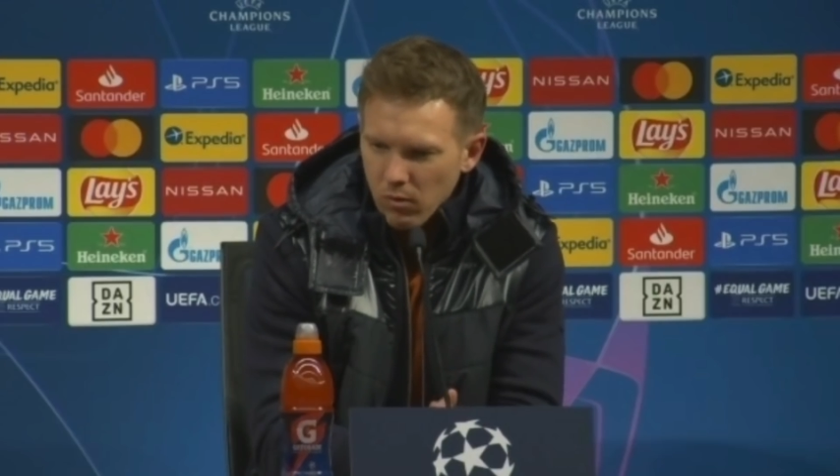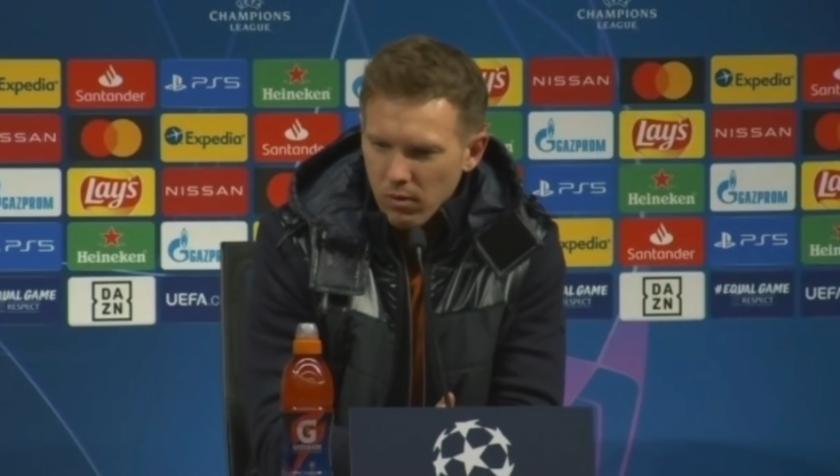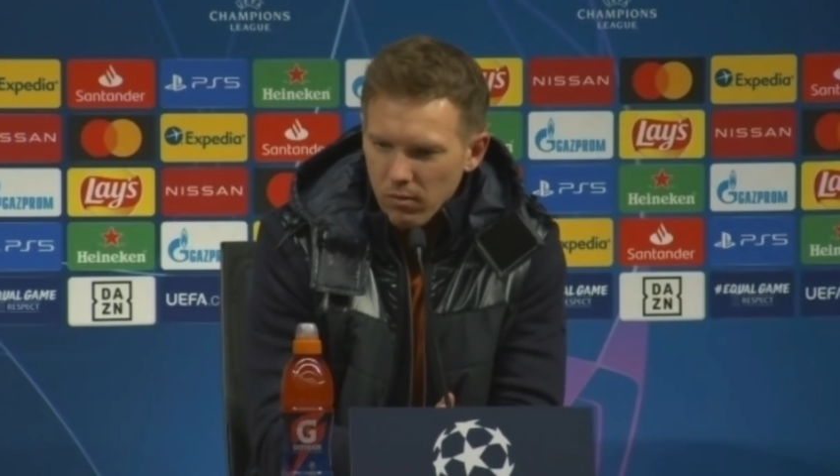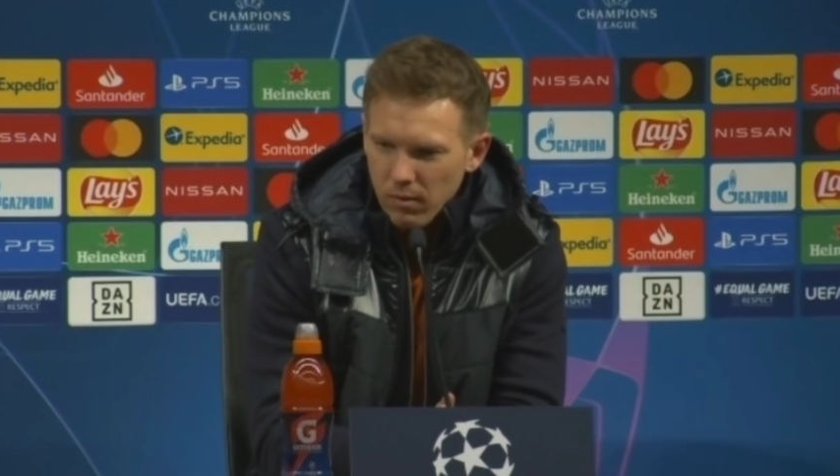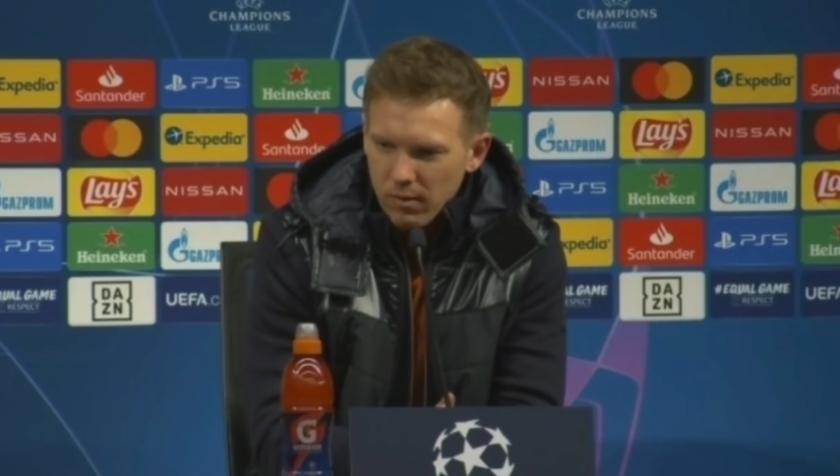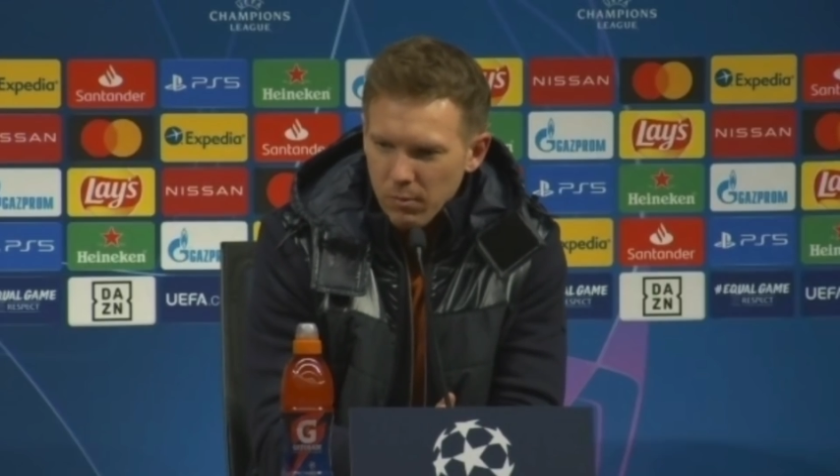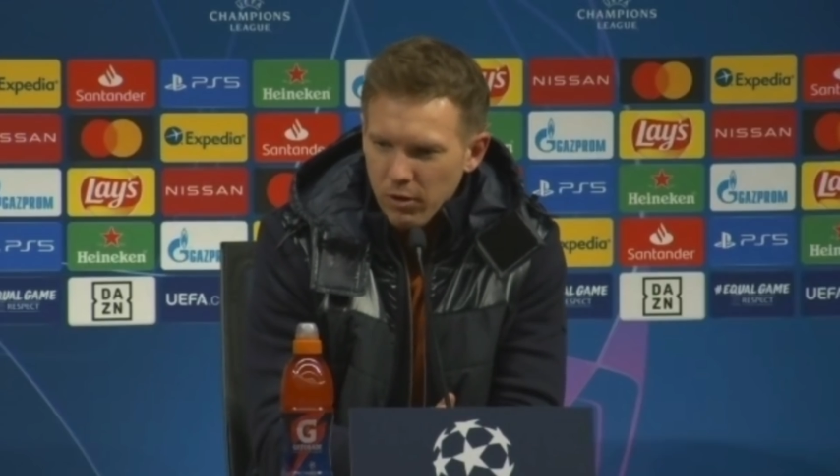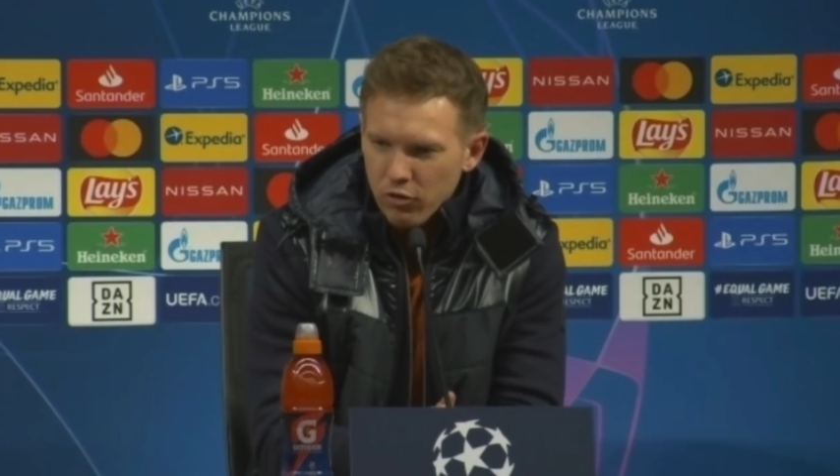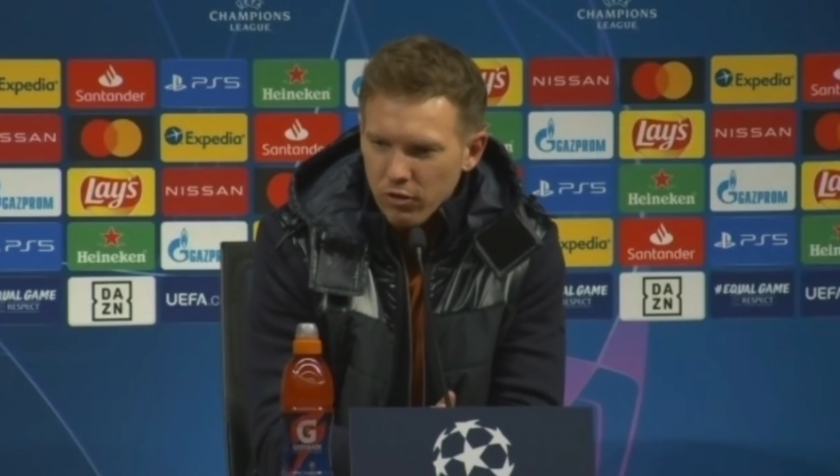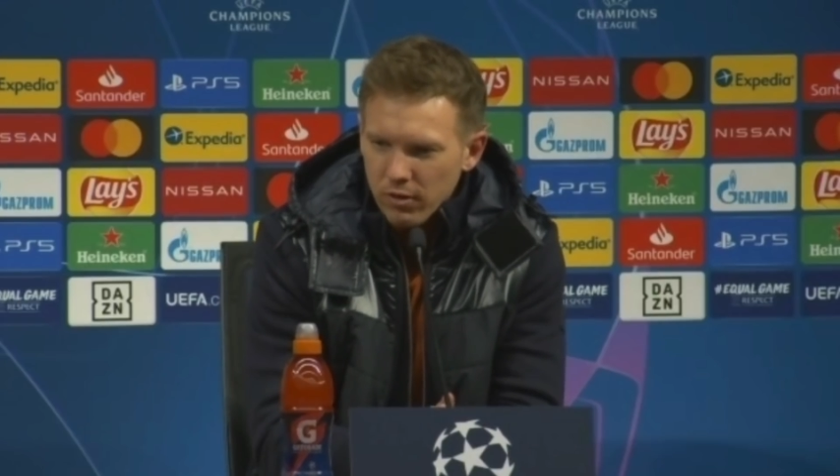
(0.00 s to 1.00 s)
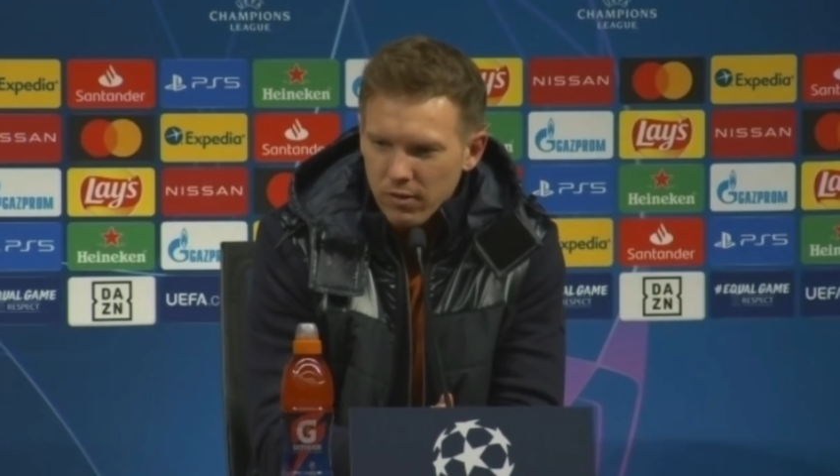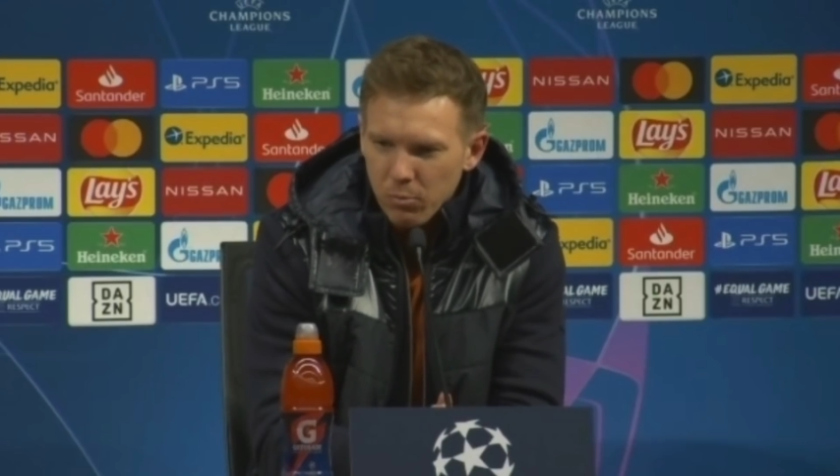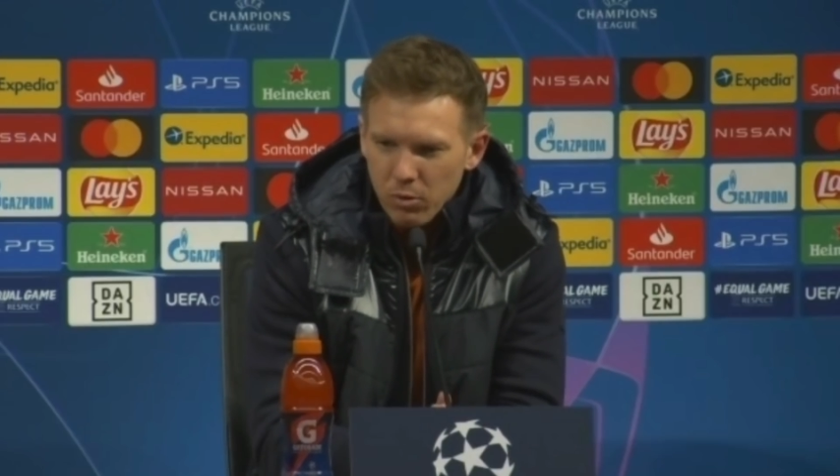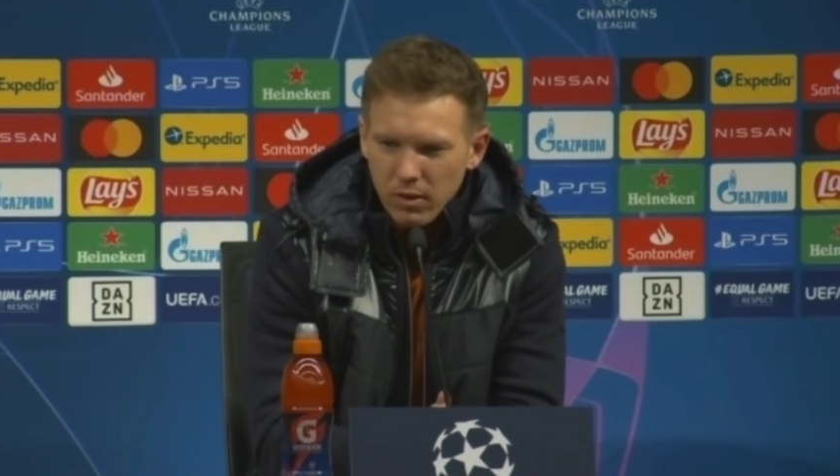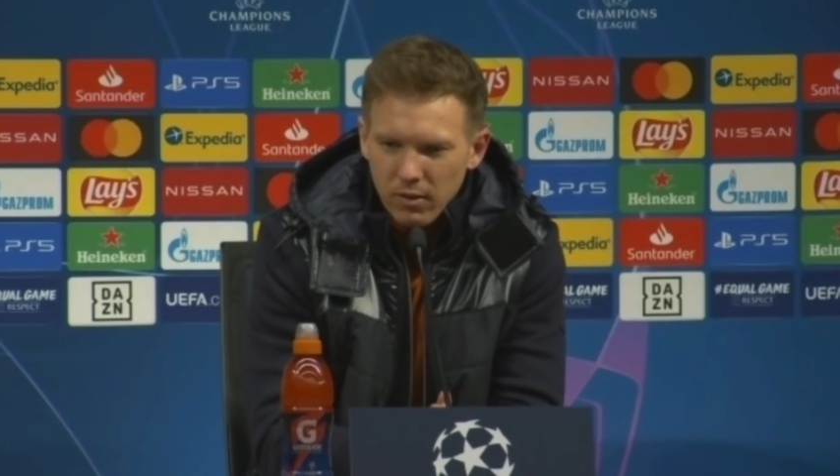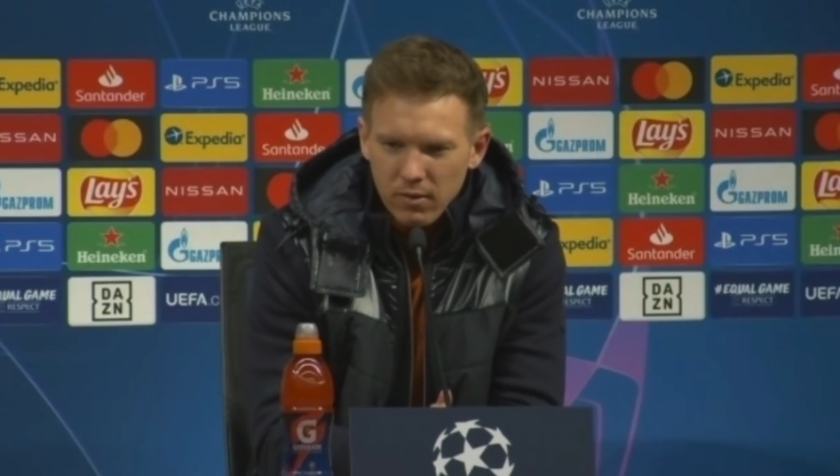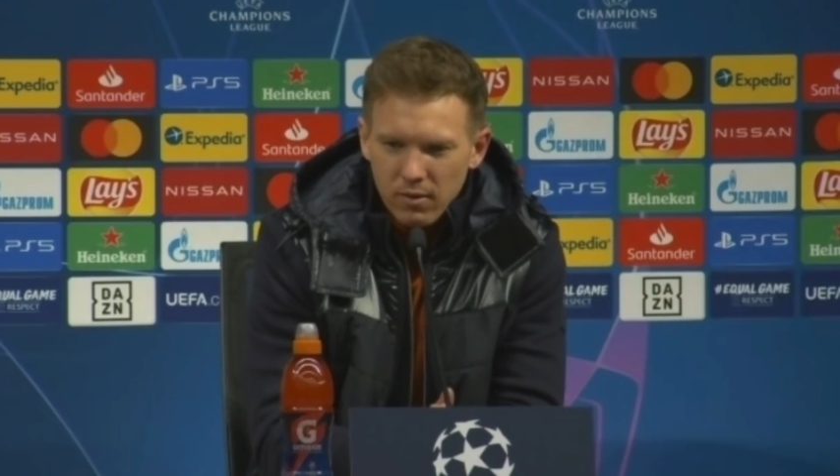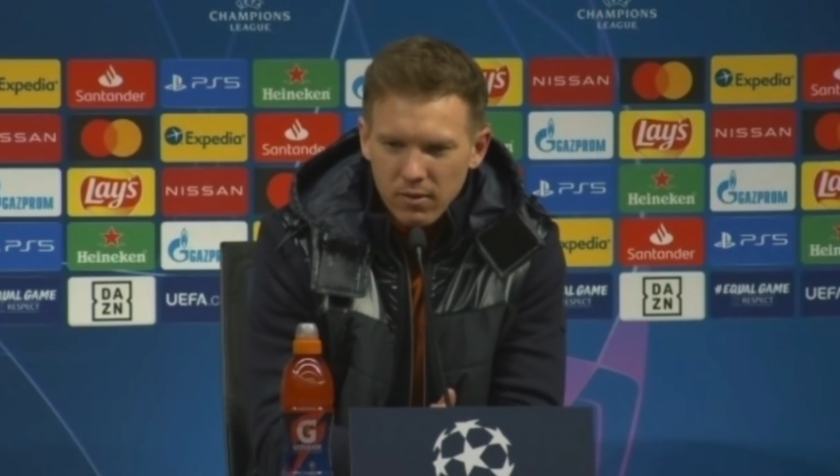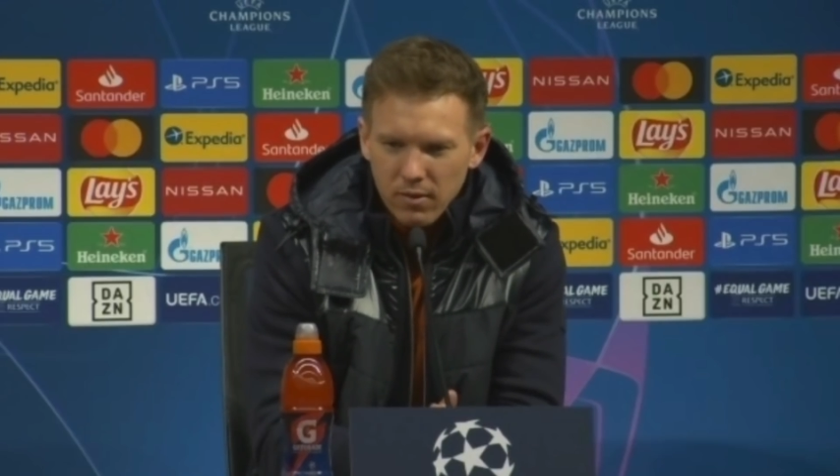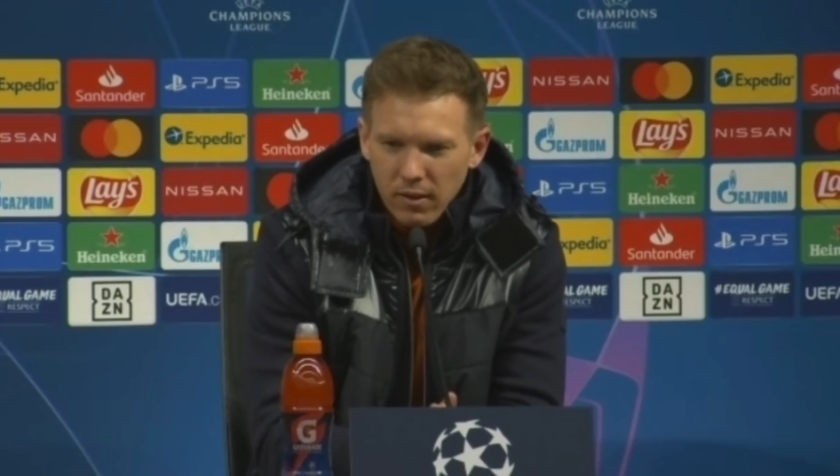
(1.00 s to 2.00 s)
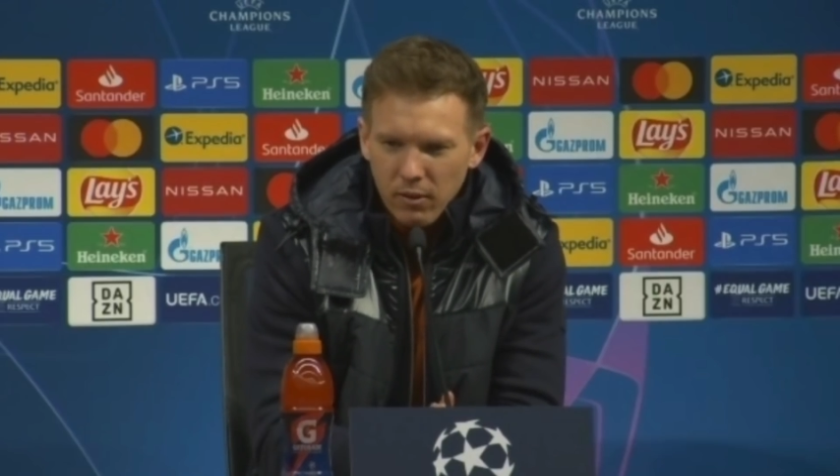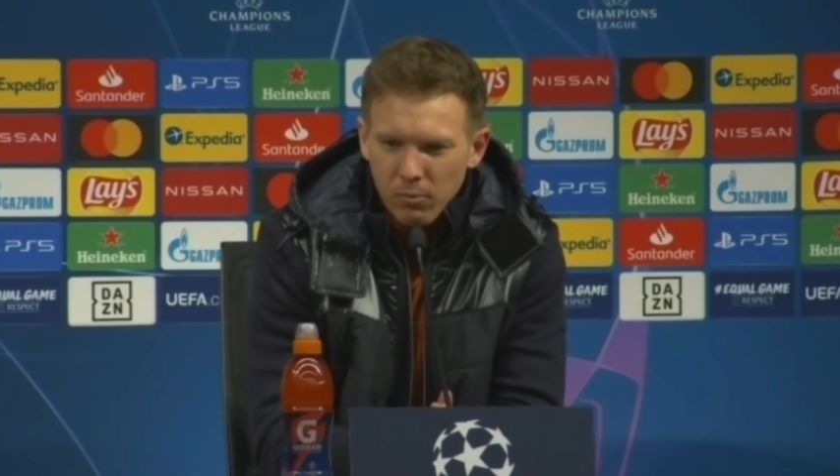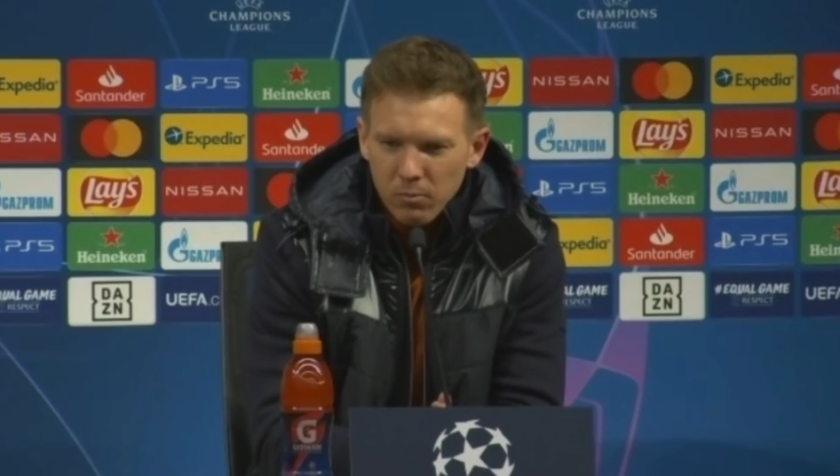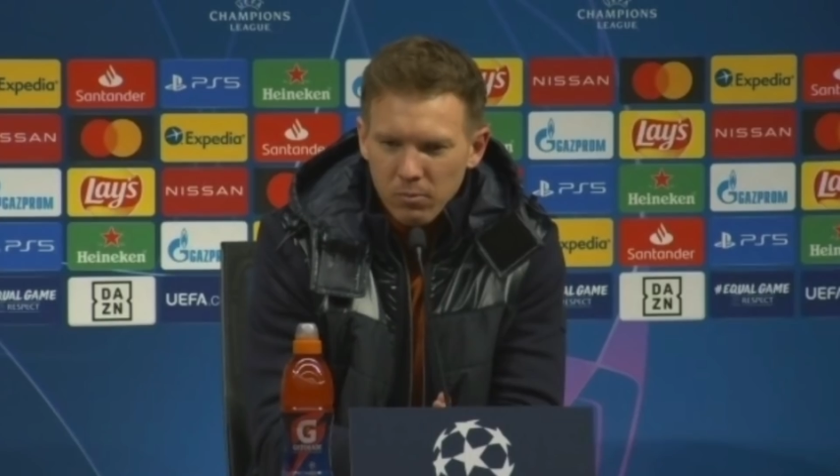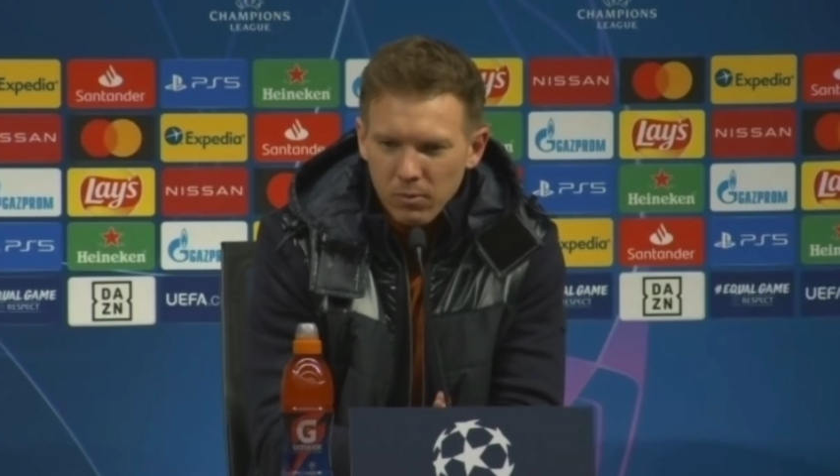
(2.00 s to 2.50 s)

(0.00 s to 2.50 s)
as I mentioned, it's a brilliant stadium,